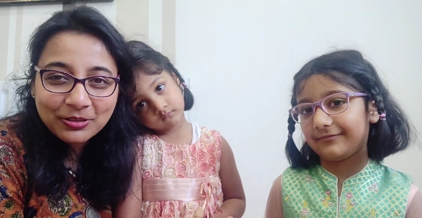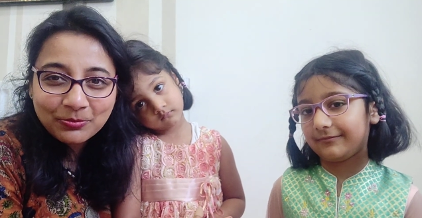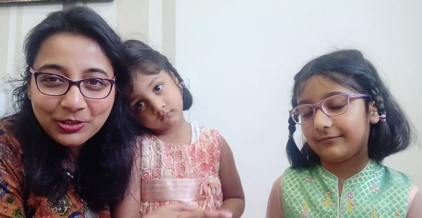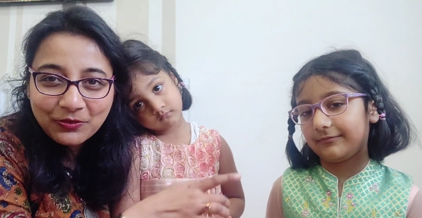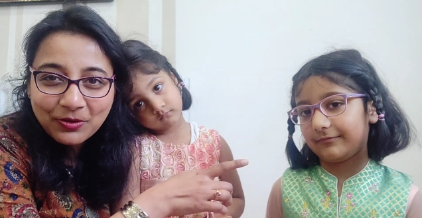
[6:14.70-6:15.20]
Speaker 1: for the
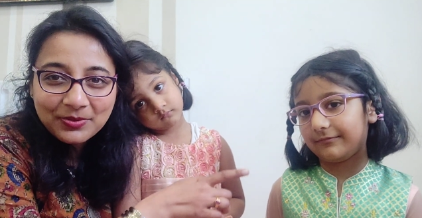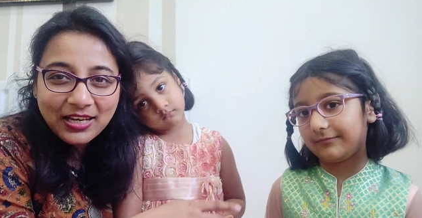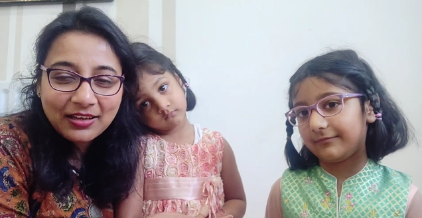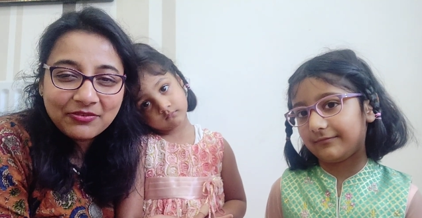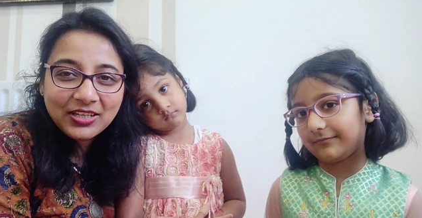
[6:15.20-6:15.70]
books from
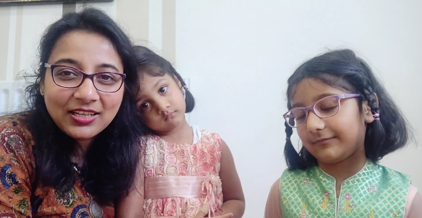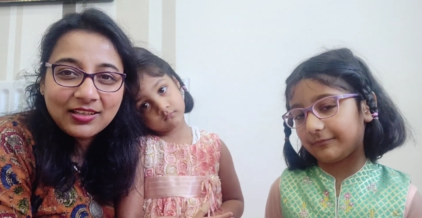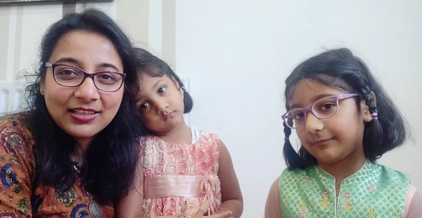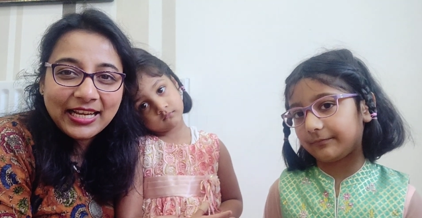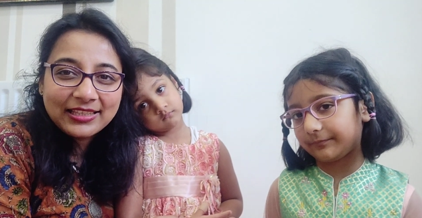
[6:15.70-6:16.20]
Saanvi,
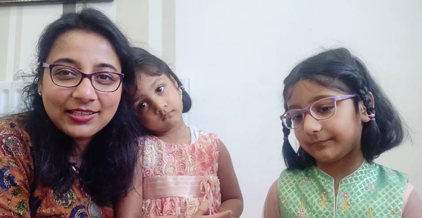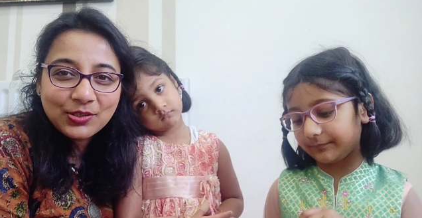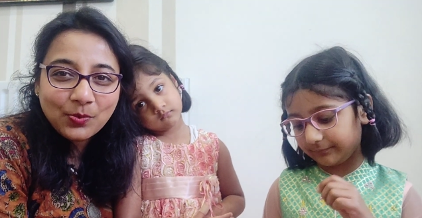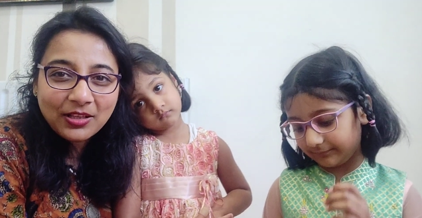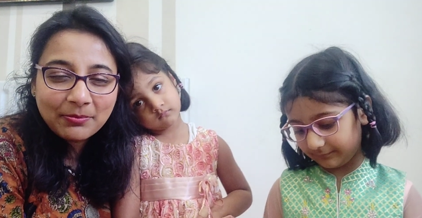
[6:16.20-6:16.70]
the latest
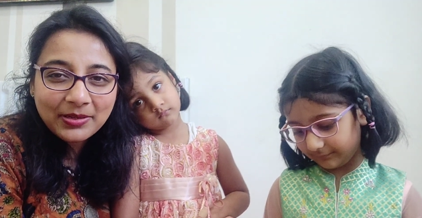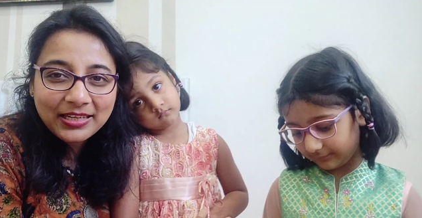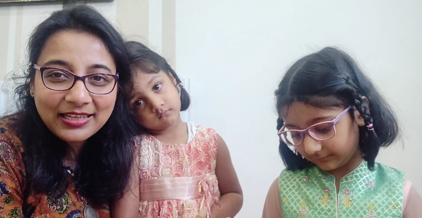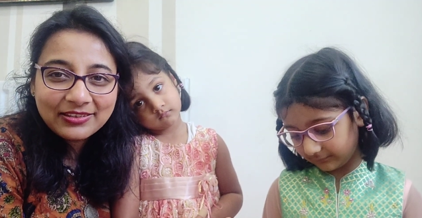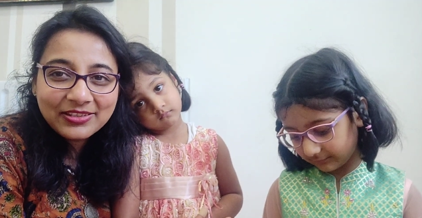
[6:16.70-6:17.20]
one
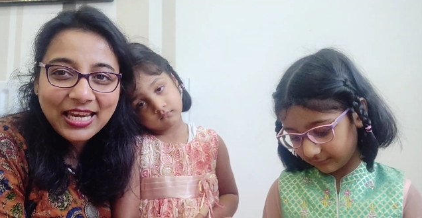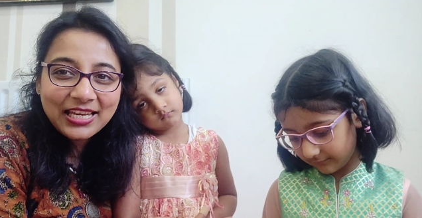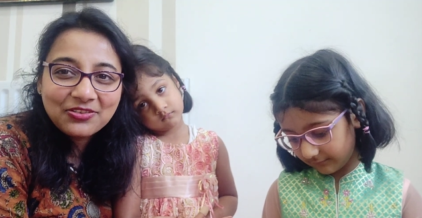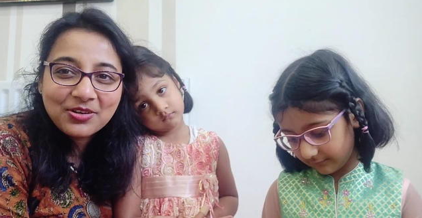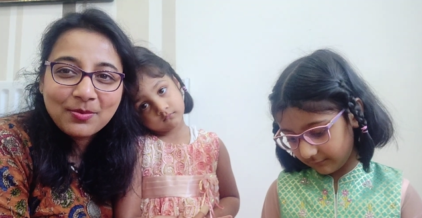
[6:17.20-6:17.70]
being Day
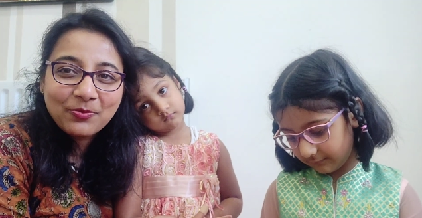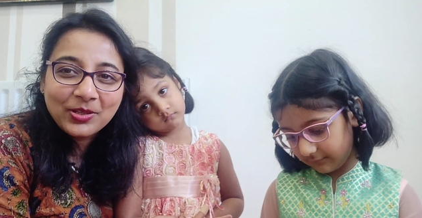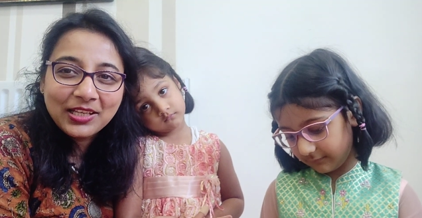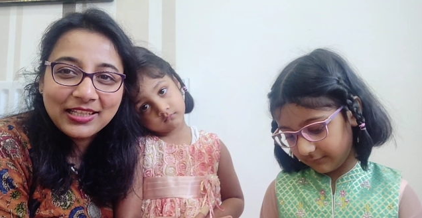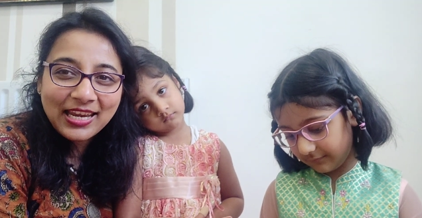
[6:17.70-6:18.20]
Trip with
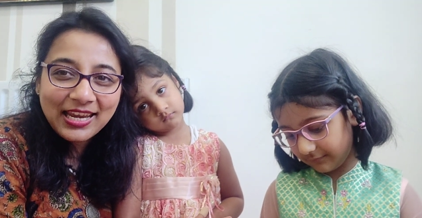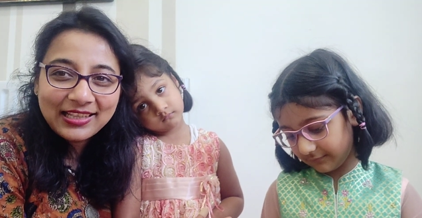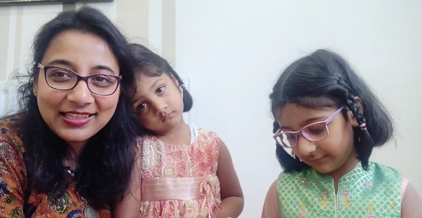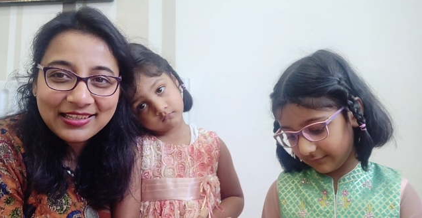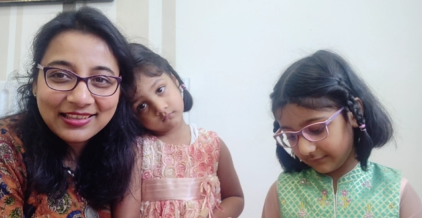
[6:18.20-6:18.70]
an
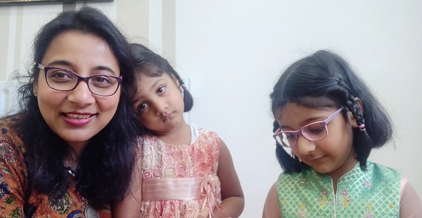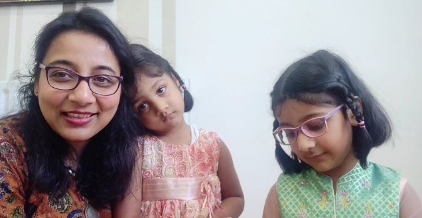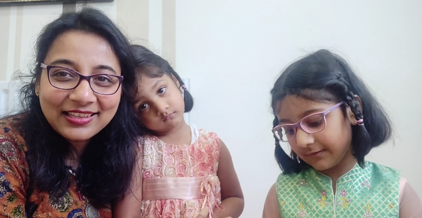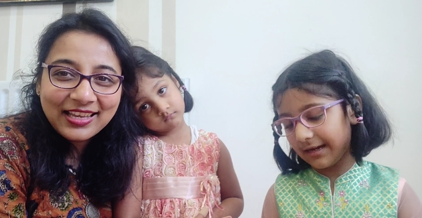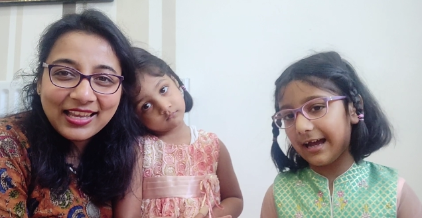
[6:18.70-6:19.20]
Alien.
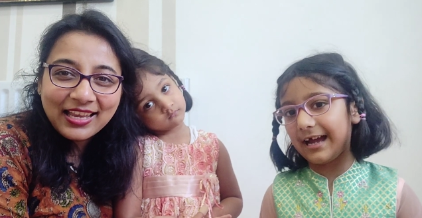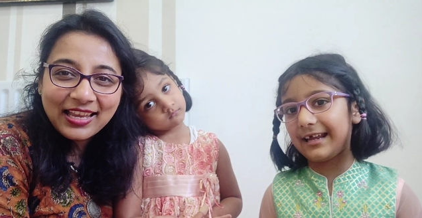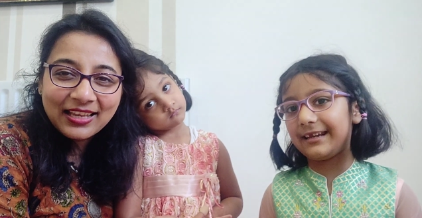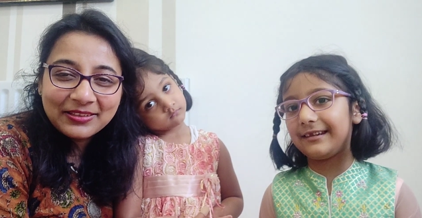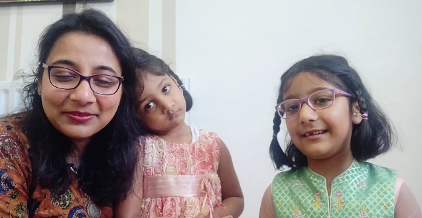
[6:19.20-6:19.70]

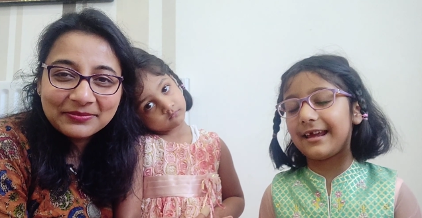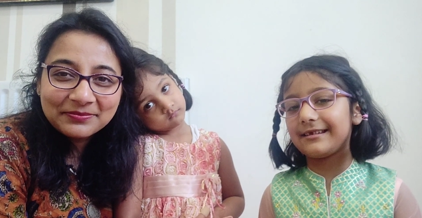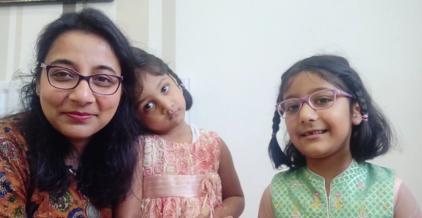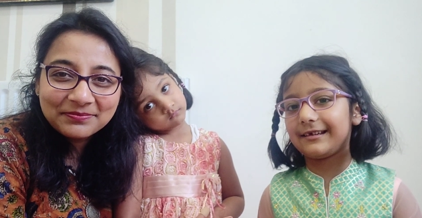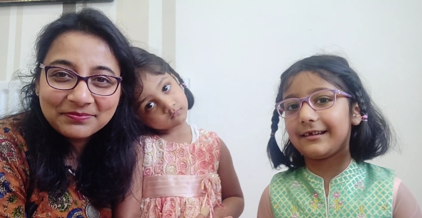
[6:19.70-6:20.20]
And
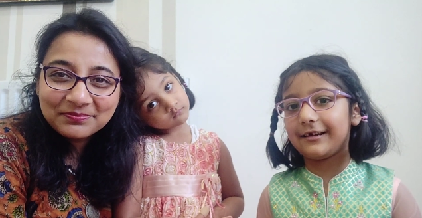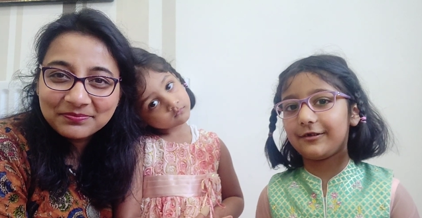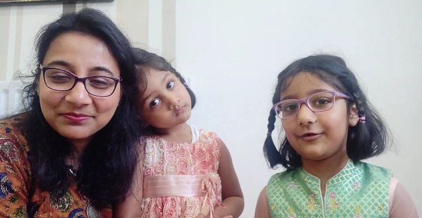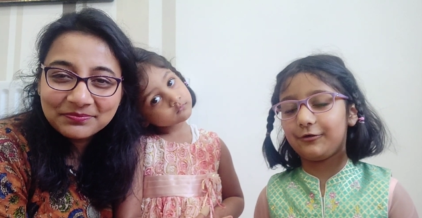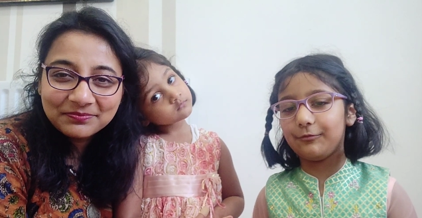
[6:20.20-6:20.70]
there's
Speaker 2: uh,
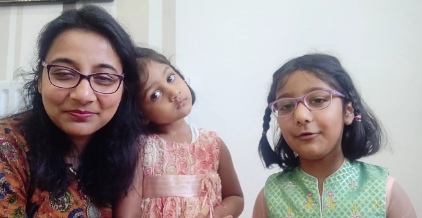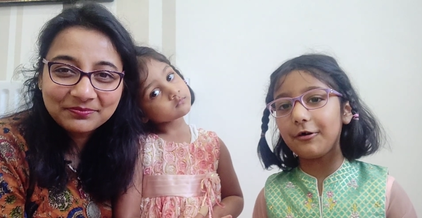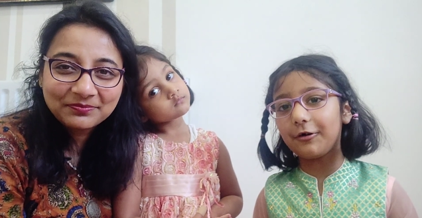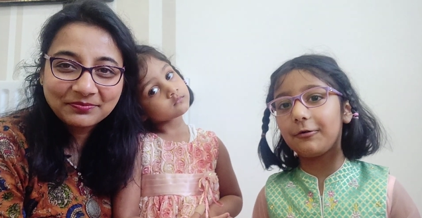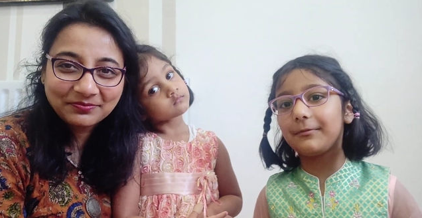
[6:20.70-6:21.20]
two
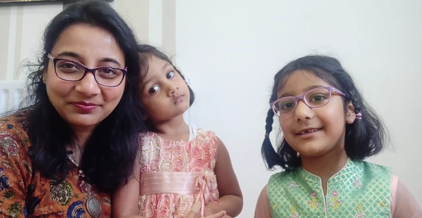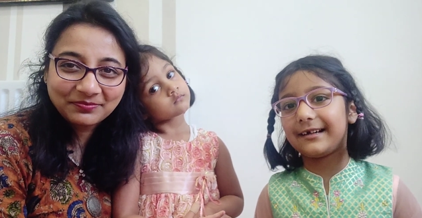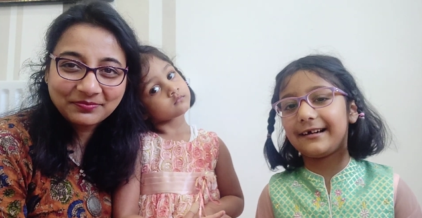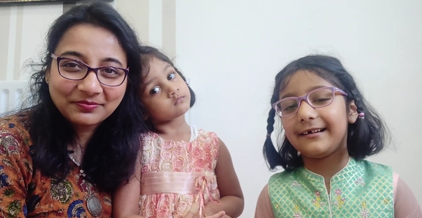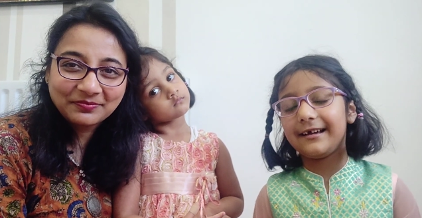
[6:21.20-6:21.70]
more, which
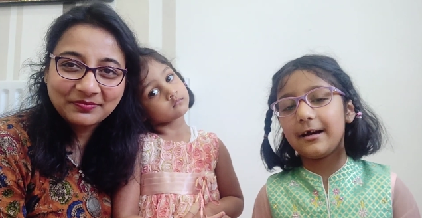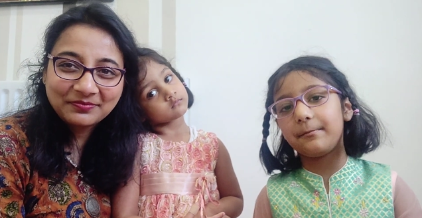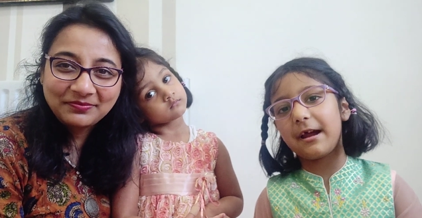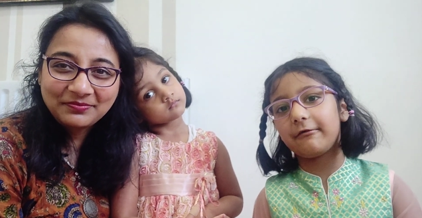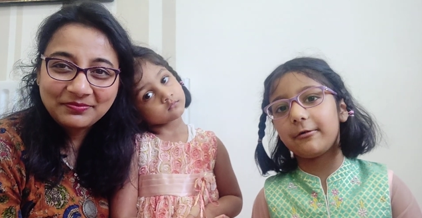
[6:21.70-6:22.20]
are A
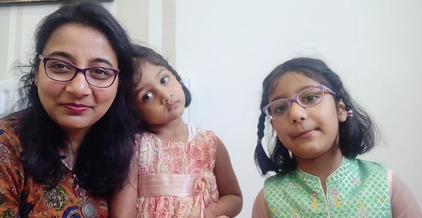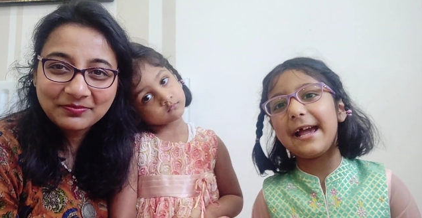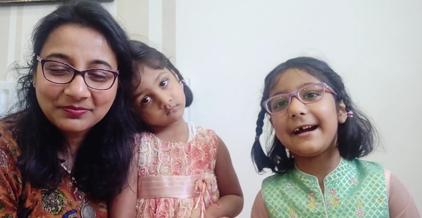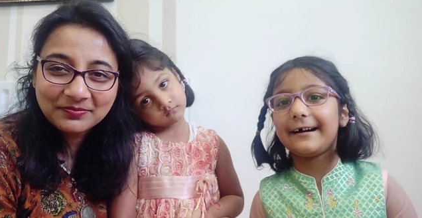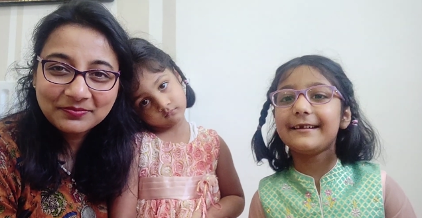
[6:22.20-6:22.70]
Bear and a Bear
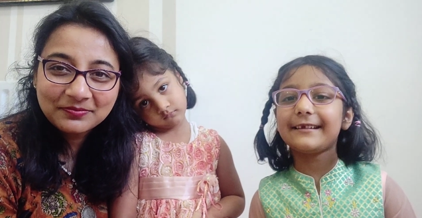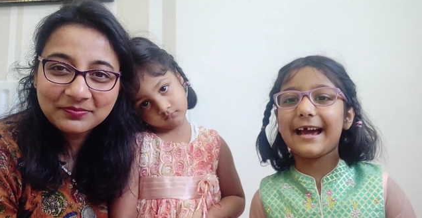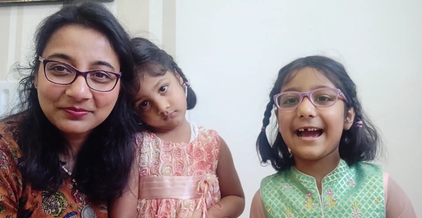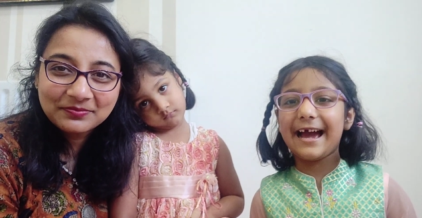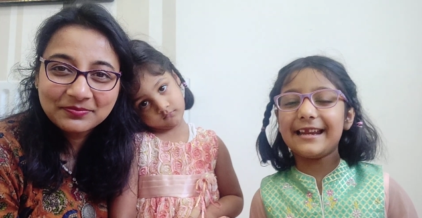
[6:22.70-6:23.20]
Hunt
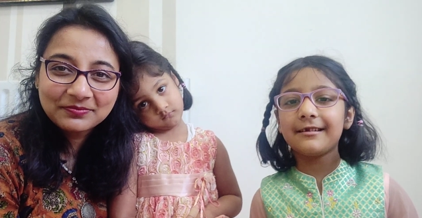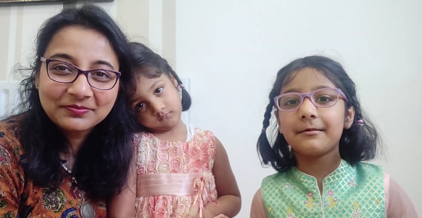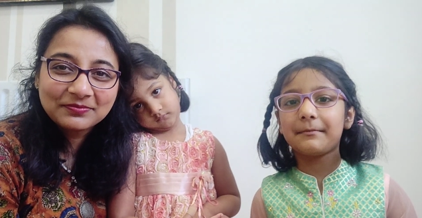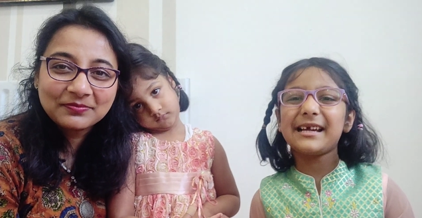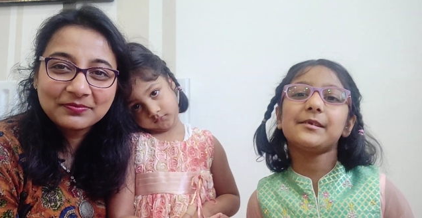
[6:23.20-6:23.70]
and
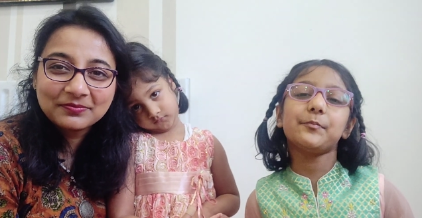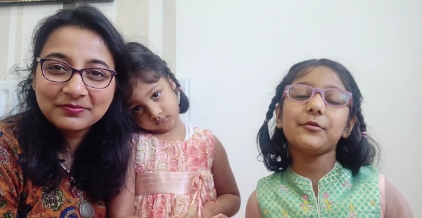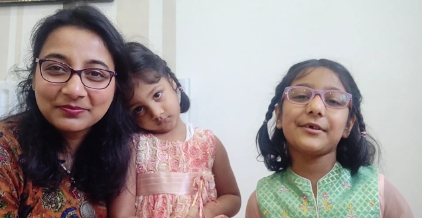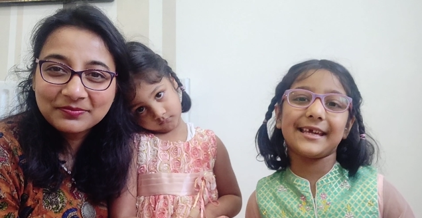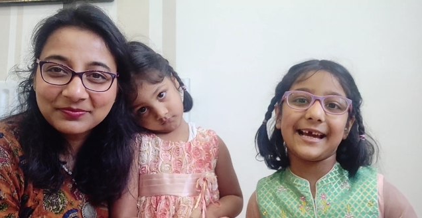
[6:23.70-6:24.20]
My
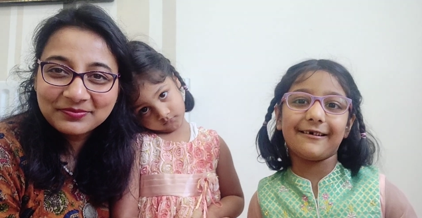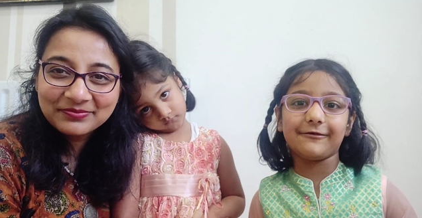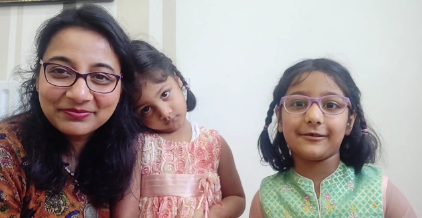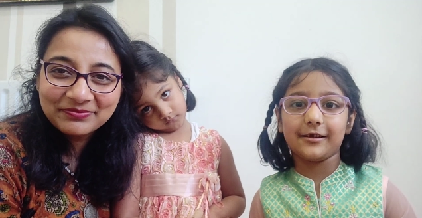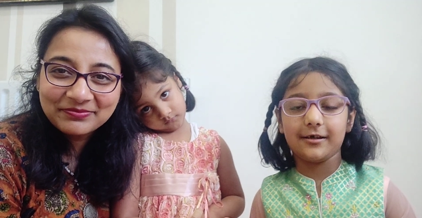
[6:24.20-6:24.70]
Spooky
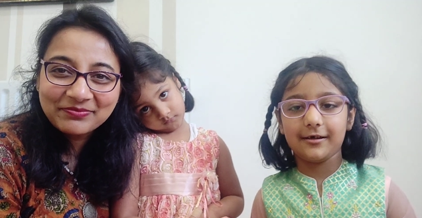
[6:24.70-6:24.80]
House.